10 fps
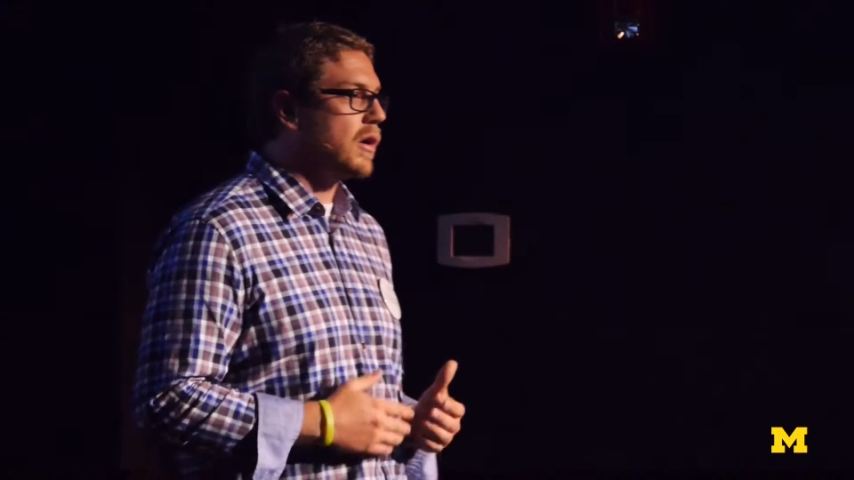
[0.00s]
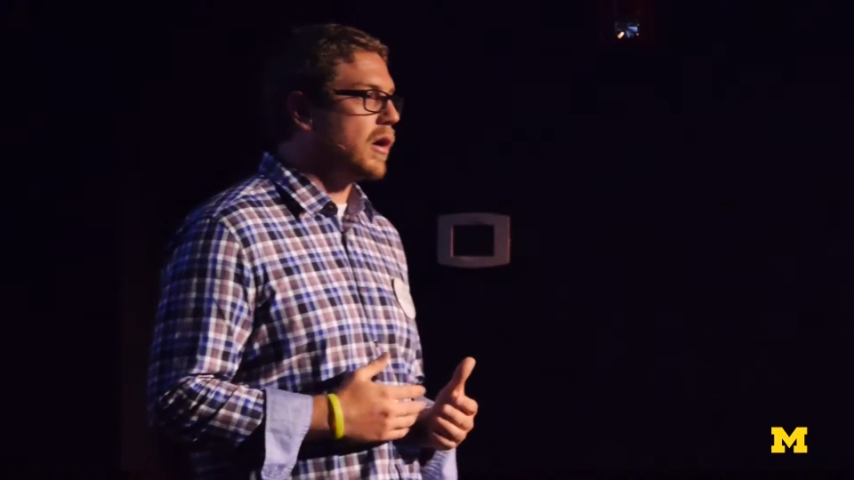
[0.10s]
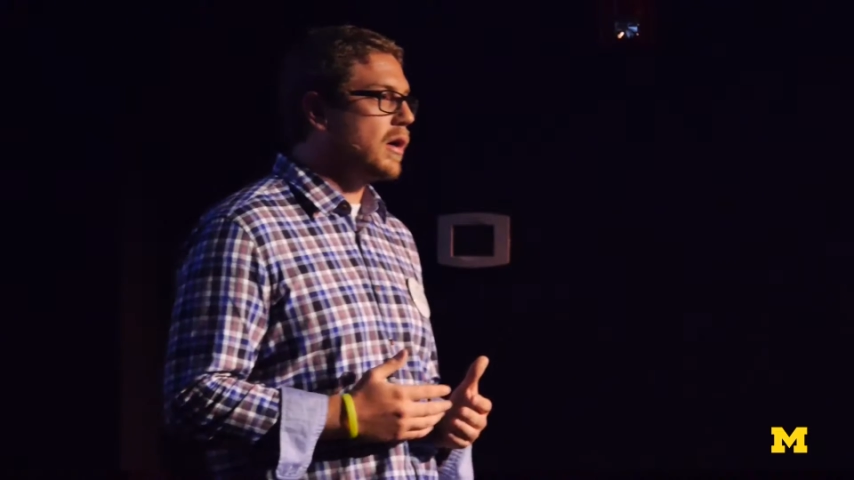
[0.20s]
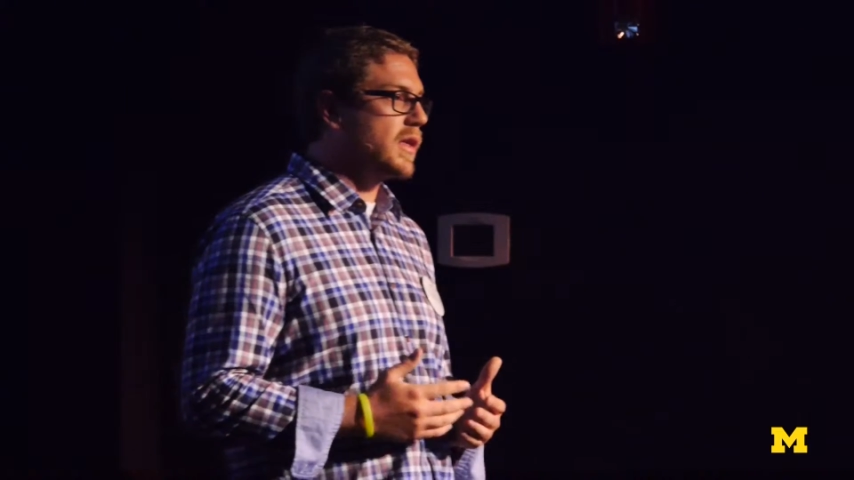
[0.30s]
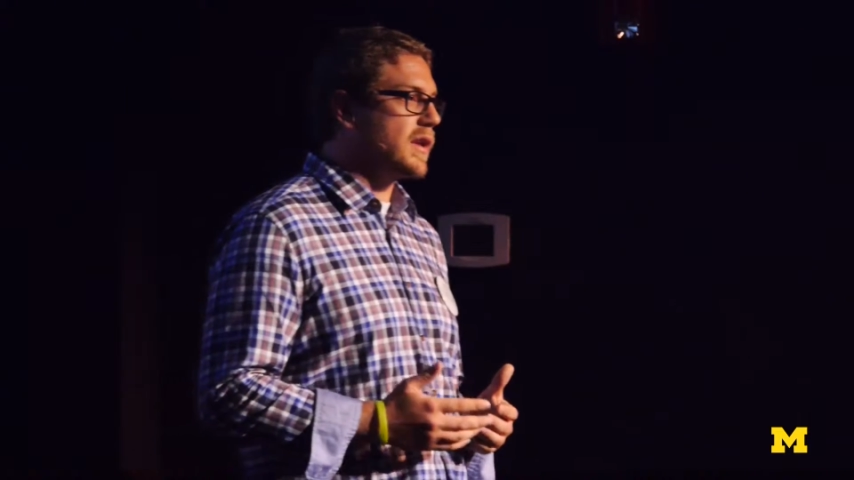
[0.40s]

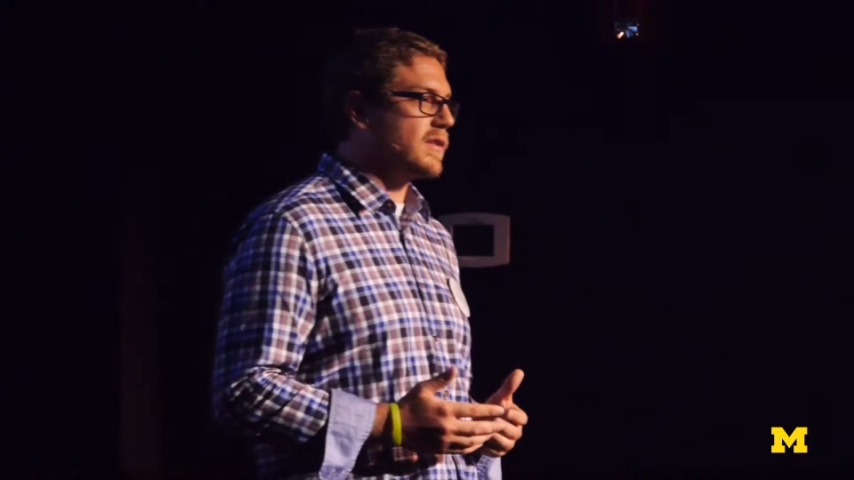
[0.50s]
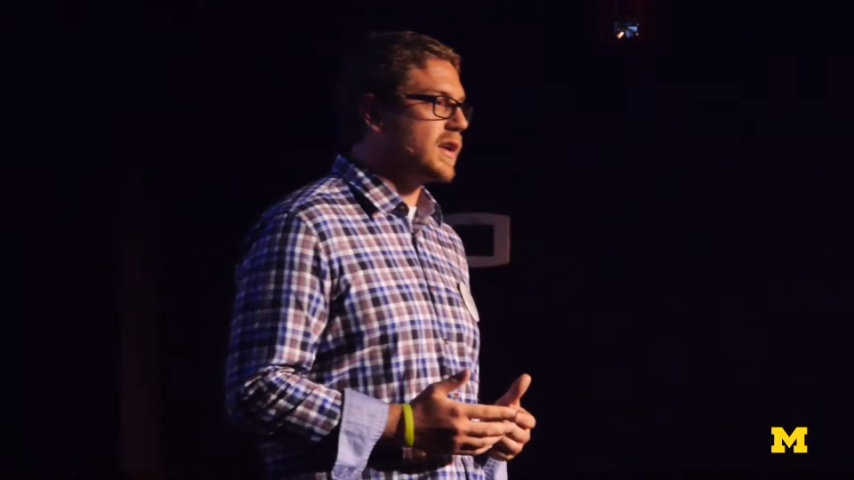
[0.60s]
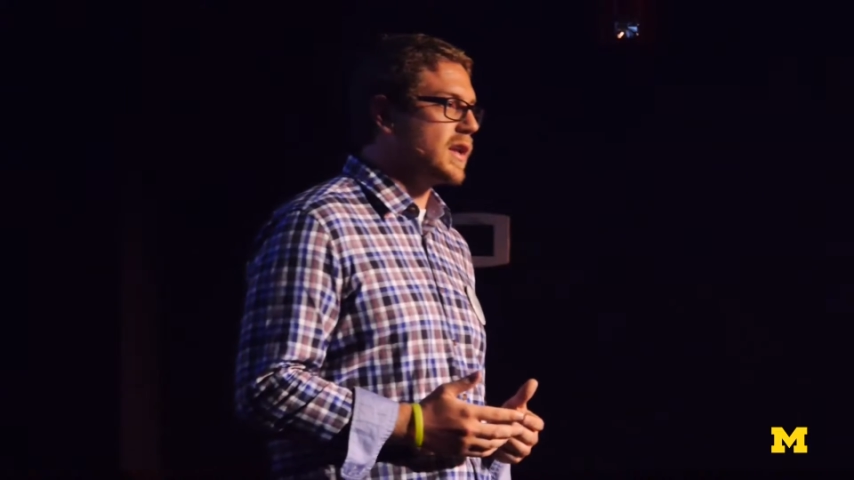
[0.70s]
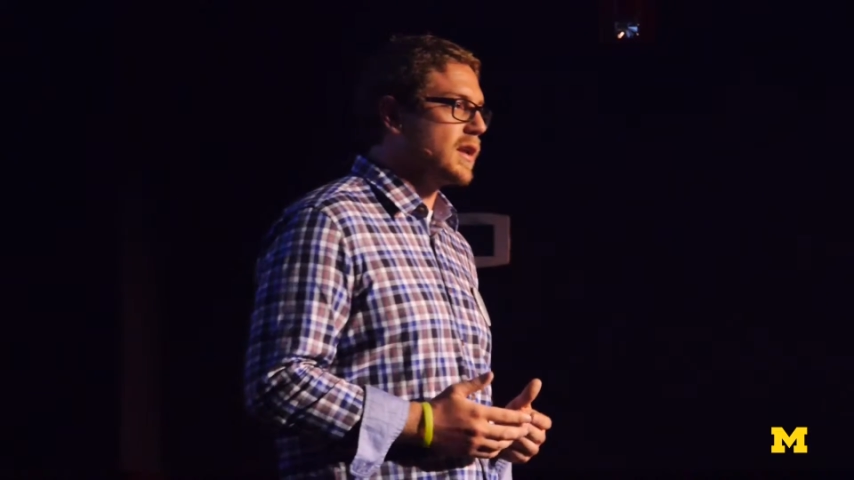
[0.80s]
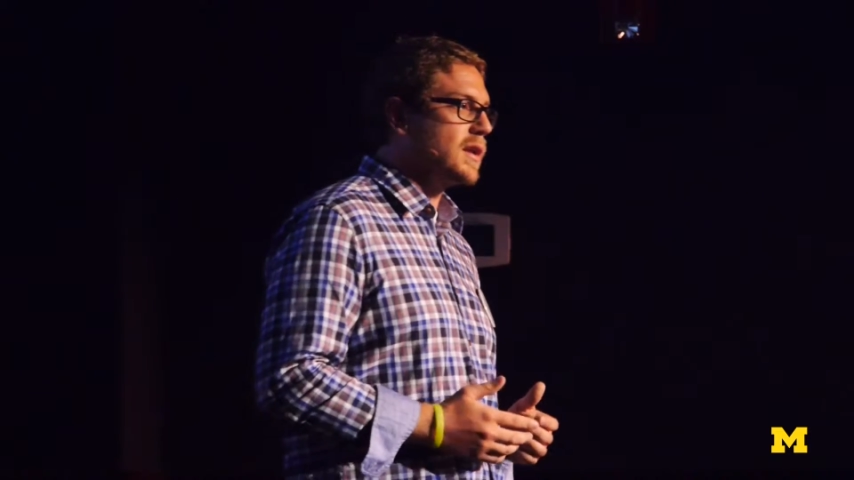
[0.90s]
All that is
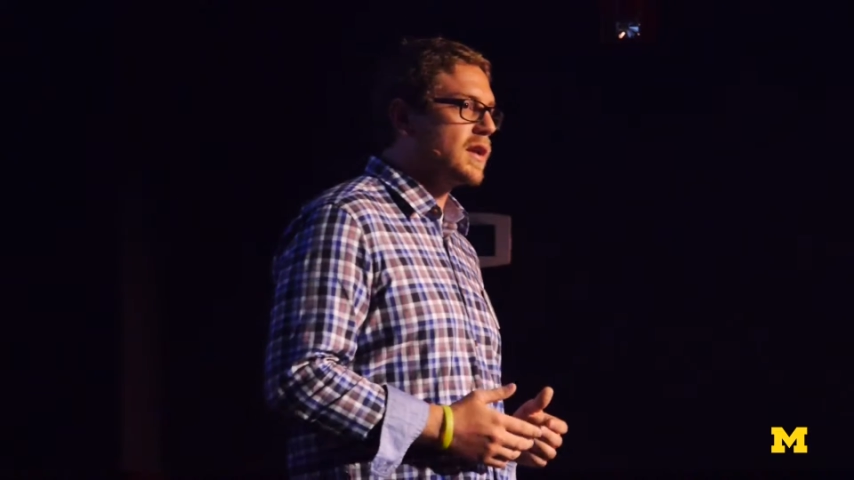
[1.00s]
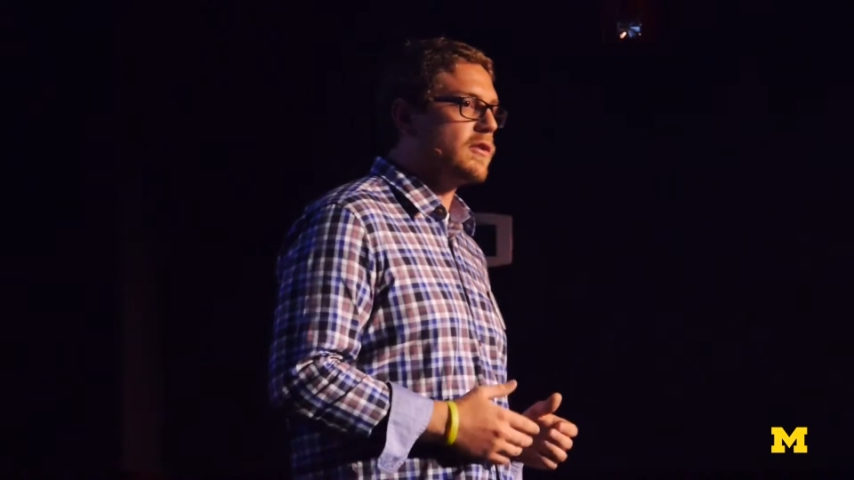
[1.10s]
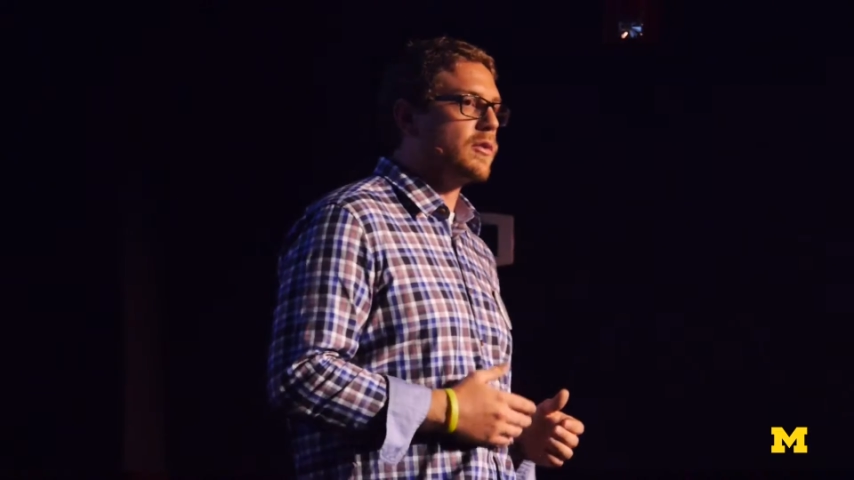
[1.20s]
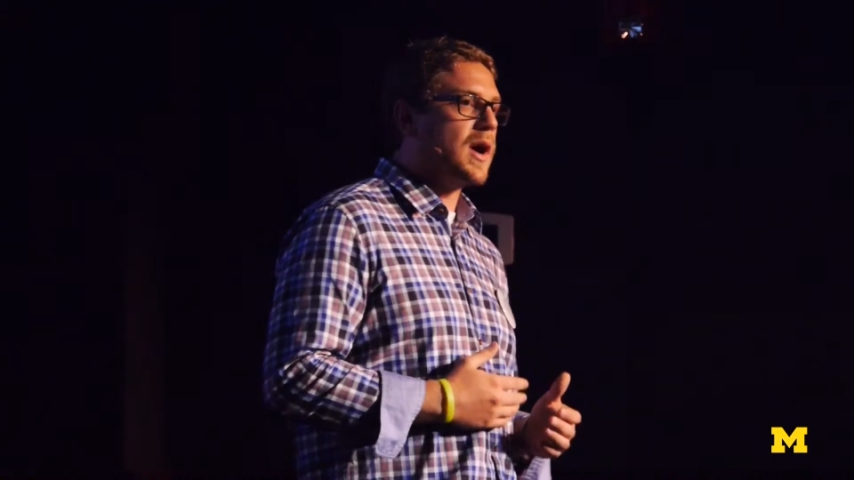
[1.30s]
needed is to